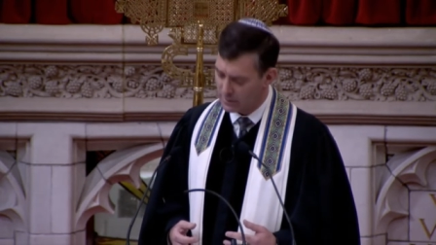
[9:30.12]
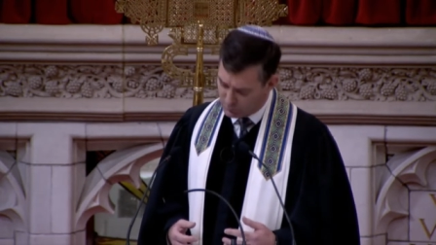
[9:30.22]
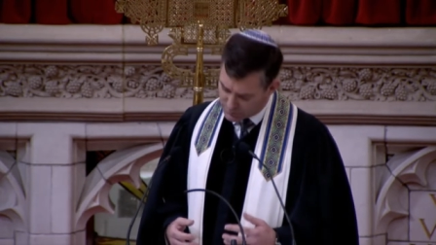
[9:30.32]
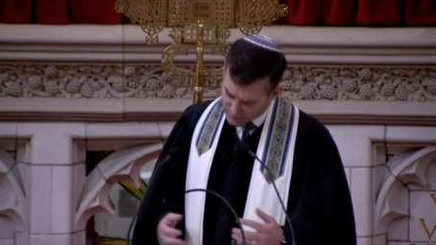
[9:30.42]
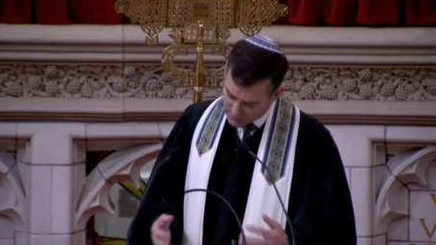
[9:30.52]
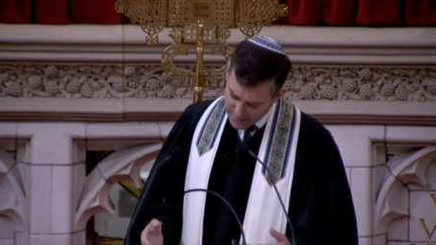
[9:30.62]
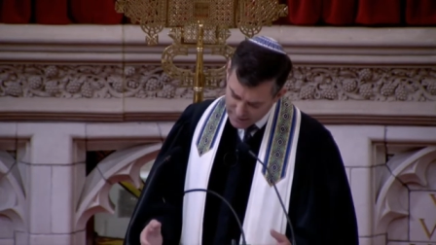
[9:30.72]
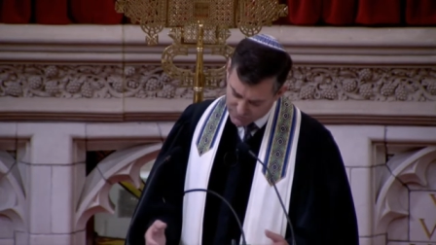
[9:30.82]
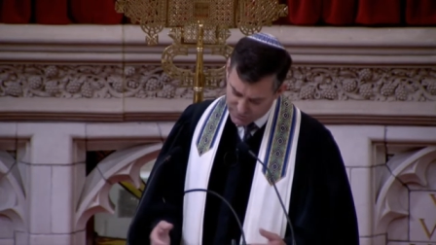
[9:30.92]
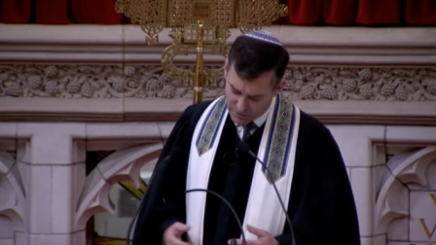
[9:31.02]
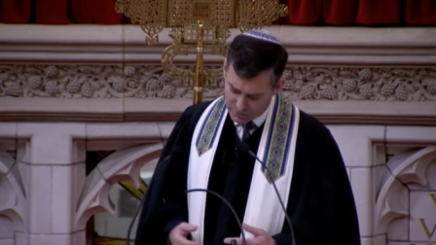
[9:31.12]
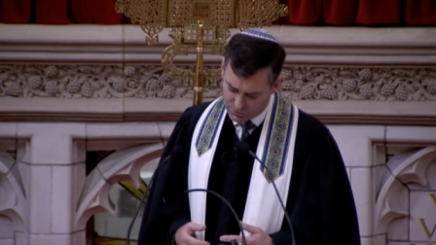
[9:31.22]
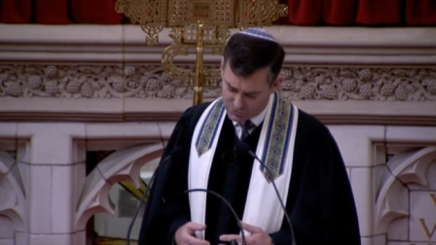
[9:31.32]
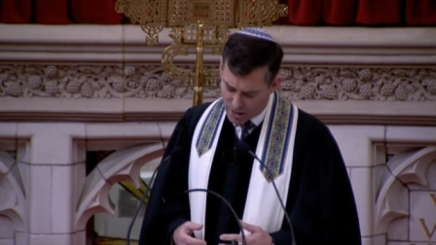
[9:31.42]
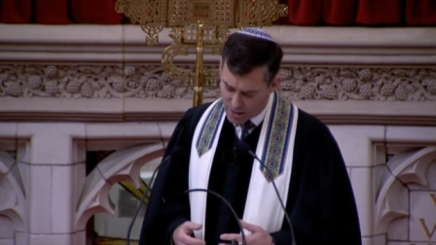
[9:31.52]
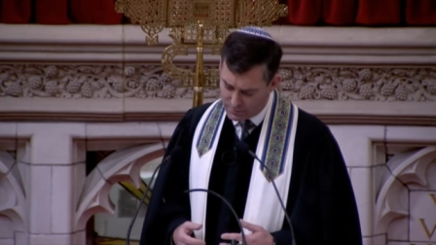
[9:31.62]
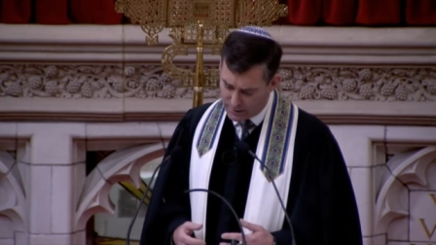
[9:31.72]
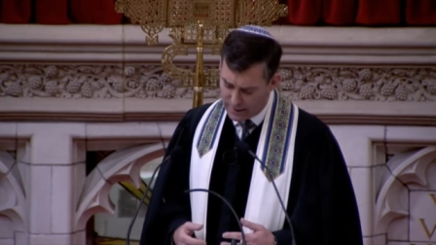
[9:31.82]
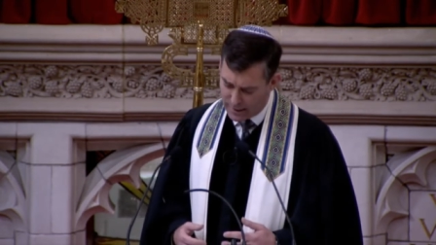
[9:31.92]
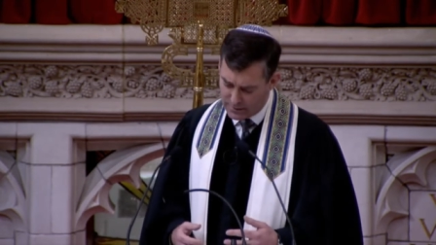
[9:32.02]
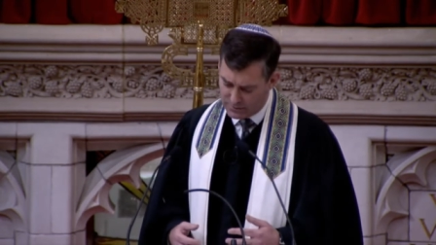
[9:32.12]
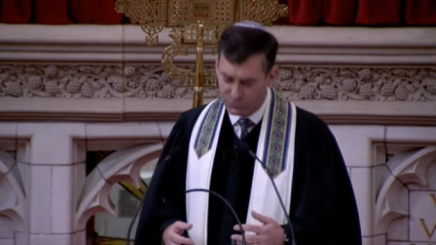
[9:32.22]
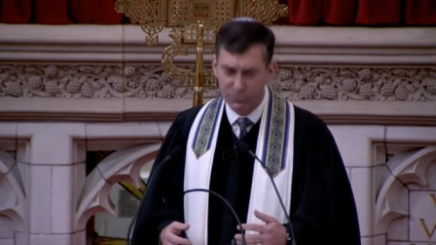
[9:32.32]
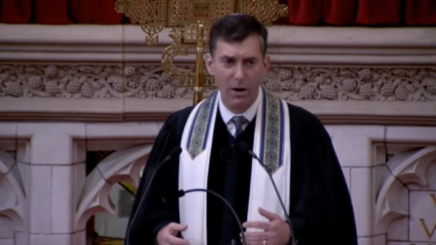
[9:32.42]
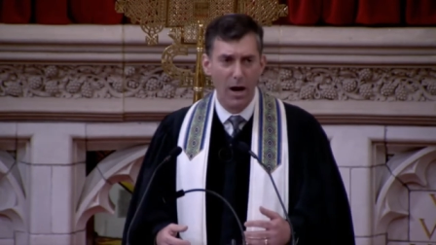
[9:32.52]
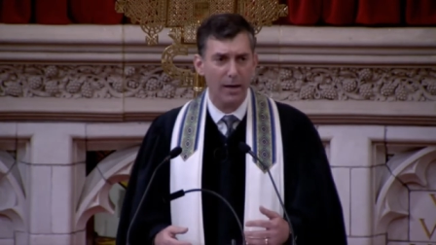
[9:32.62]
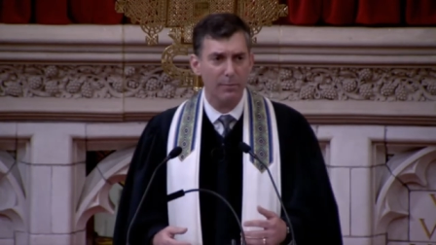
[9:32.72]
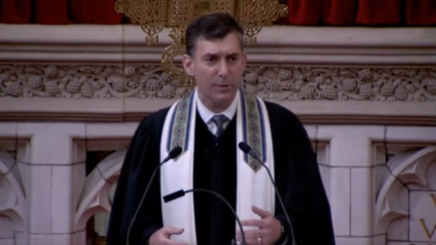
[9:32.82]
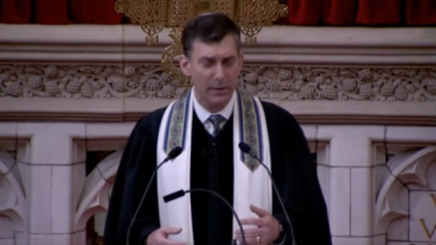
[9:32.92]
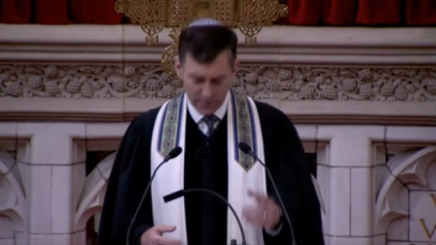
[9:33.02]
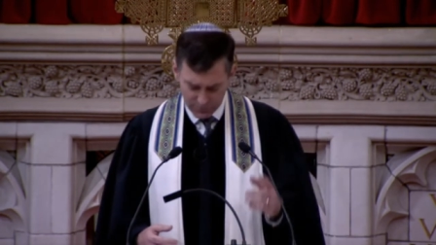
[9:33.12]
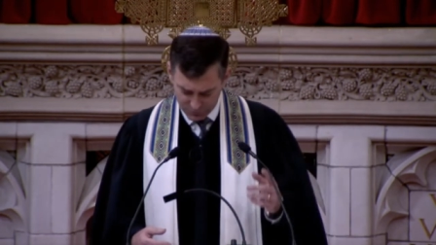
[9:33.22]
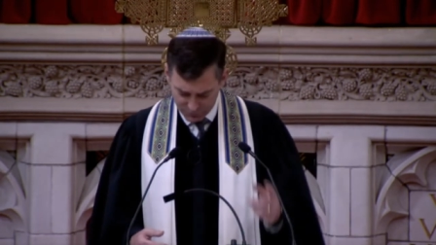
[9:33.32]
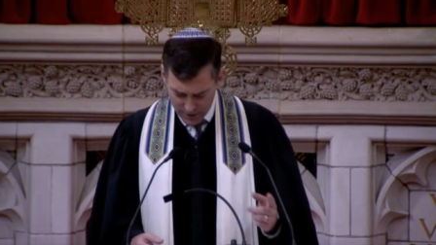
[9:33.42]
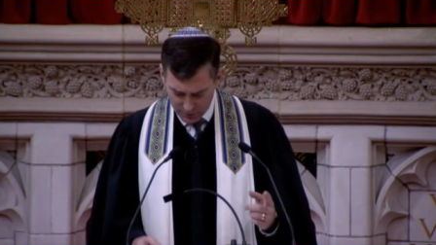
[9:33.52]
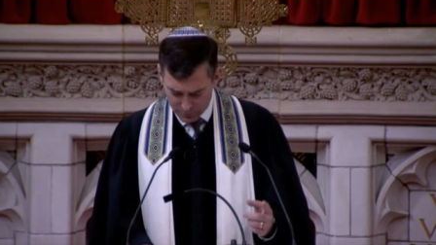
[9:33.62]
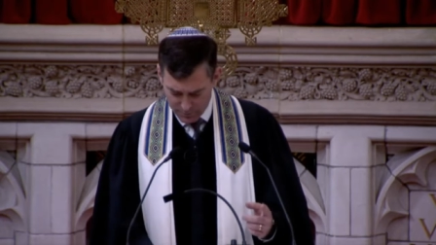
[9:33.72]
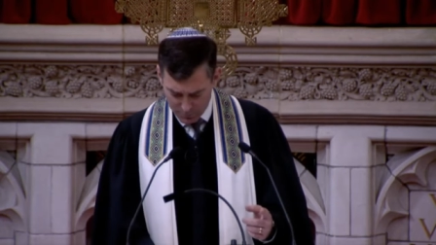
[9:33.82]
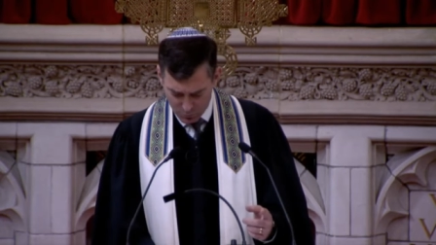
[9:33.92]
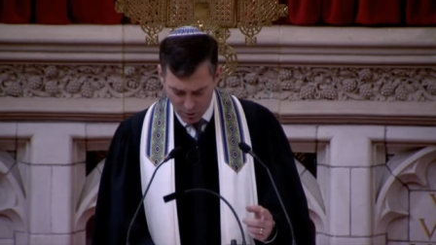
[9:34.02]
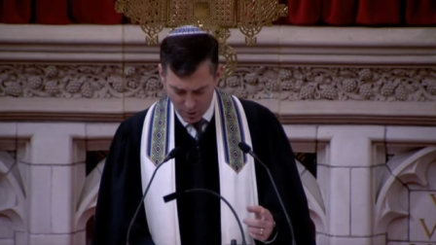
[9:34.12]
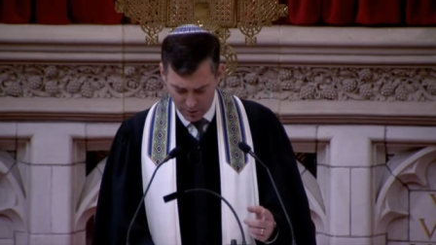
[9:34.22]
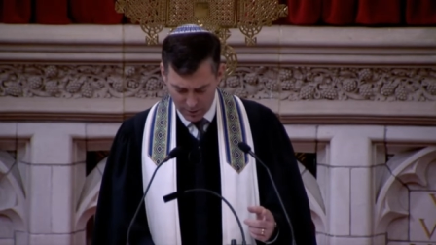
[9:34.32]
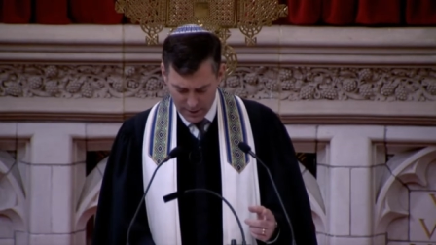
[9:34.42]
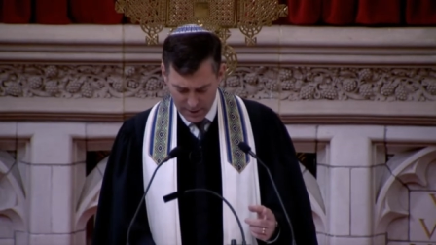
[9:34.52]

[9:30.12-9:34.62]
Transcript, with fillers: What the late Senator John McCain described in his final memoir